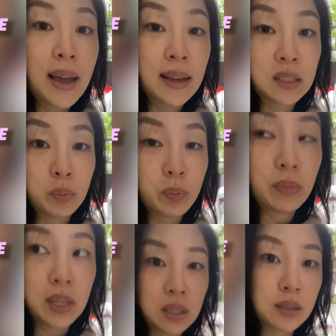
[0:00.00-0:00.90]
I had to,
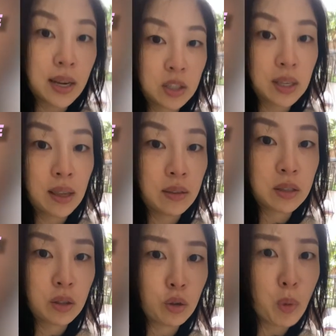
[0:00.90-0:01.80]
I just actually had
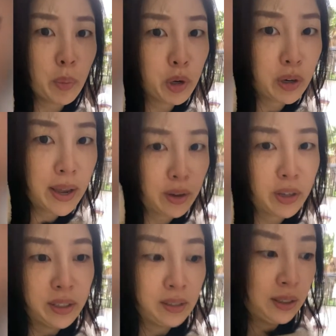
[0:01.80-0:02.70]
this thermometer, hang
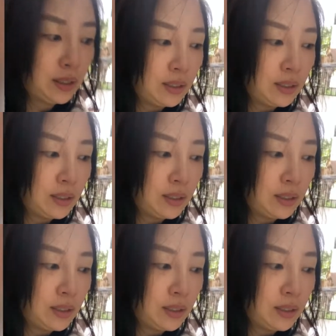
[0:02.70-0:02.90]
on.